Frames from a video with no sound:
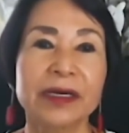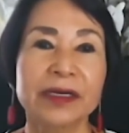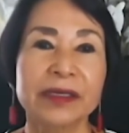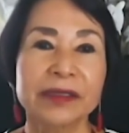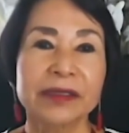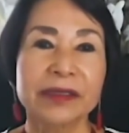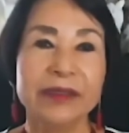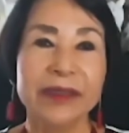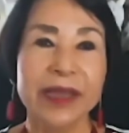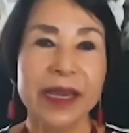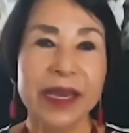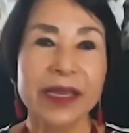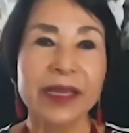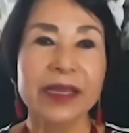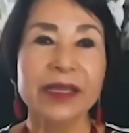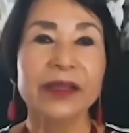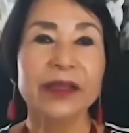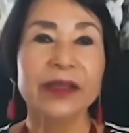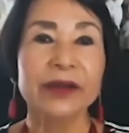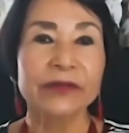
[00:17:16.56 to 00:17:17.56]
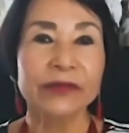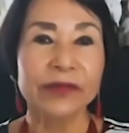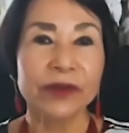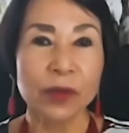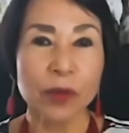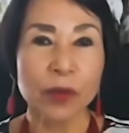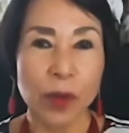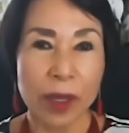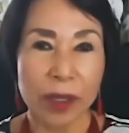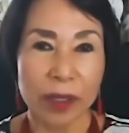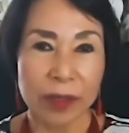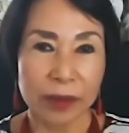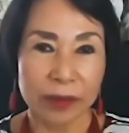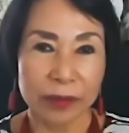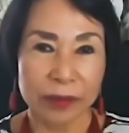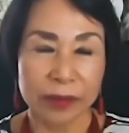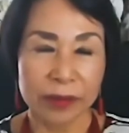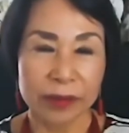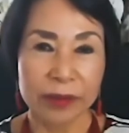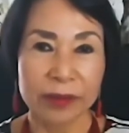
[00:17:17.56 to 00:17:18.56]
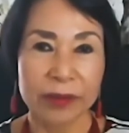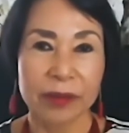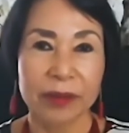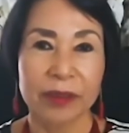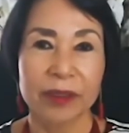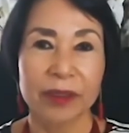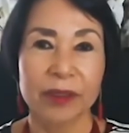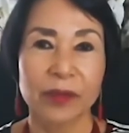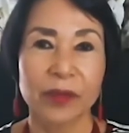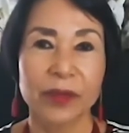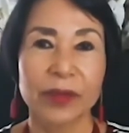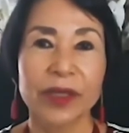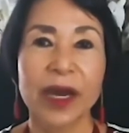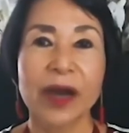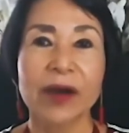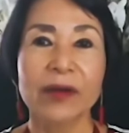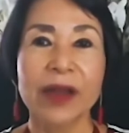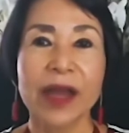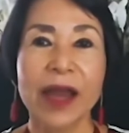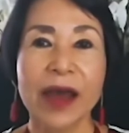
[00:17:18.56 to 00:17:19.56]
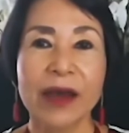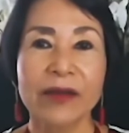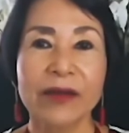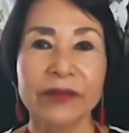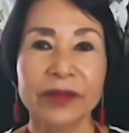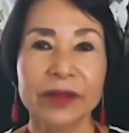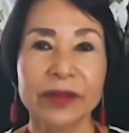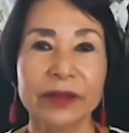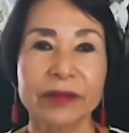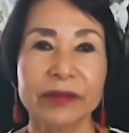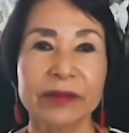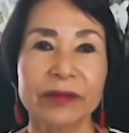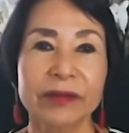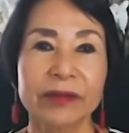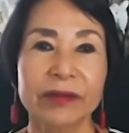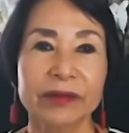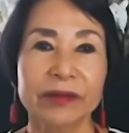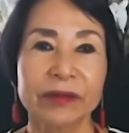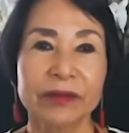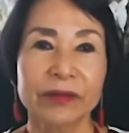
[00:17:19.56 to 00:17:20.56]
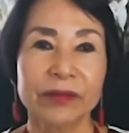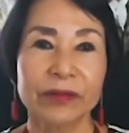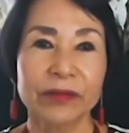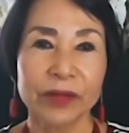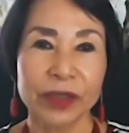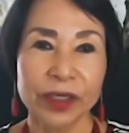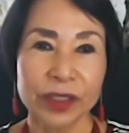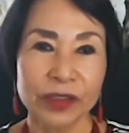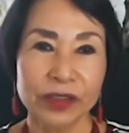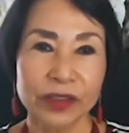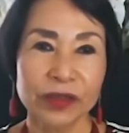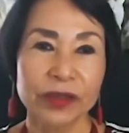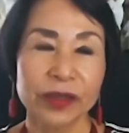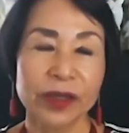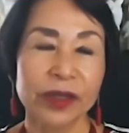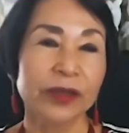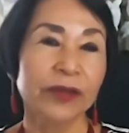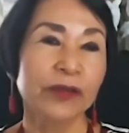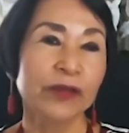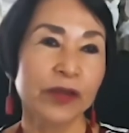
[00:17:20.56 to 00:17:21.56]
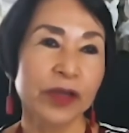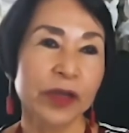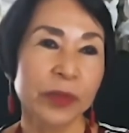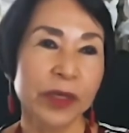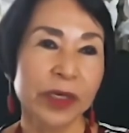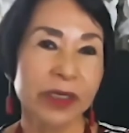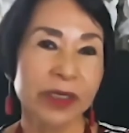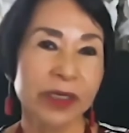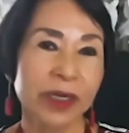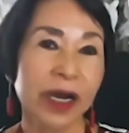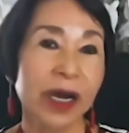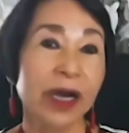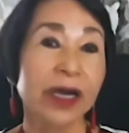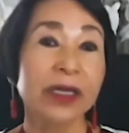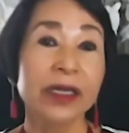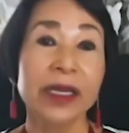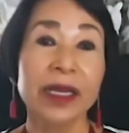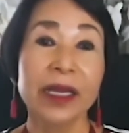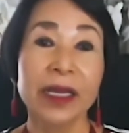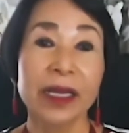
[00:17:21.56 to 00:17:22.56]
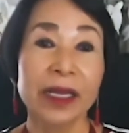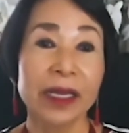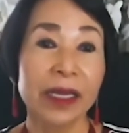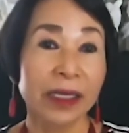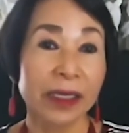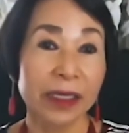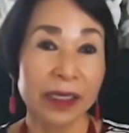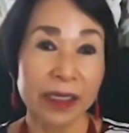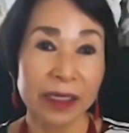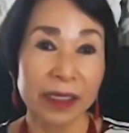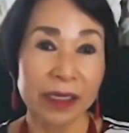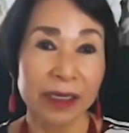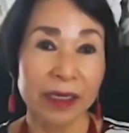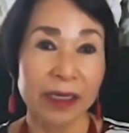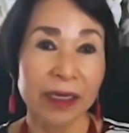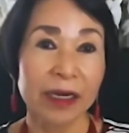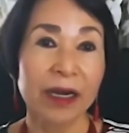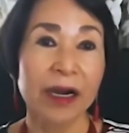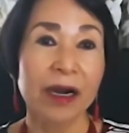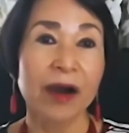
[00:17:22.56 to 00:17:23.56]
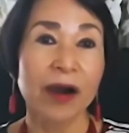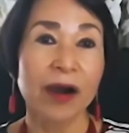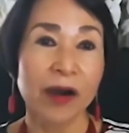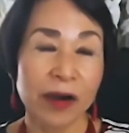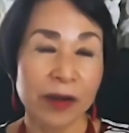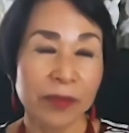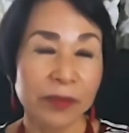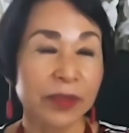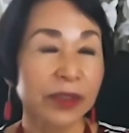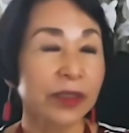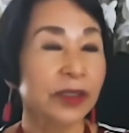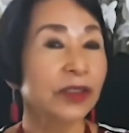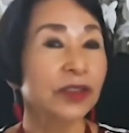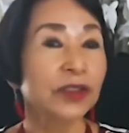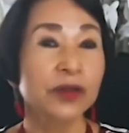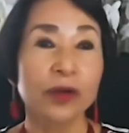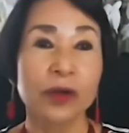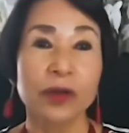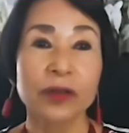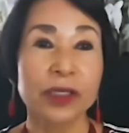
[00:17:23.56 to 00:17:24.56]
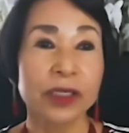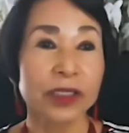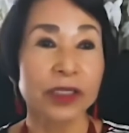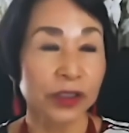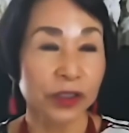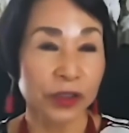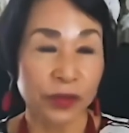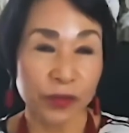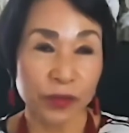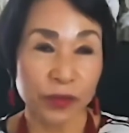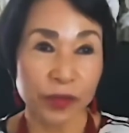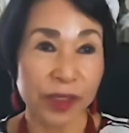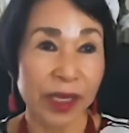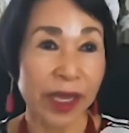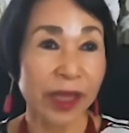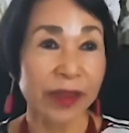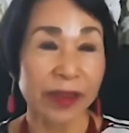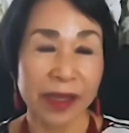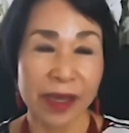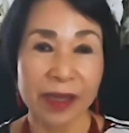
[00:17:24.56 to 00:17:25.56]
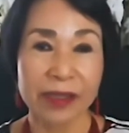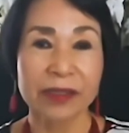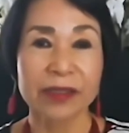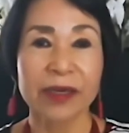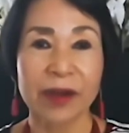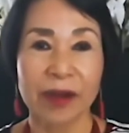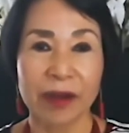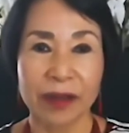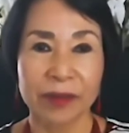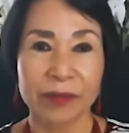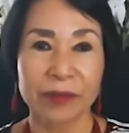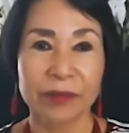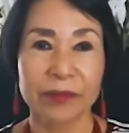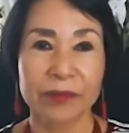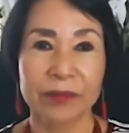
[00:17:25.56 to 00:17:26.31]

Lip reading: saying their farewells without having reached an agreement on any arms control issues at that time.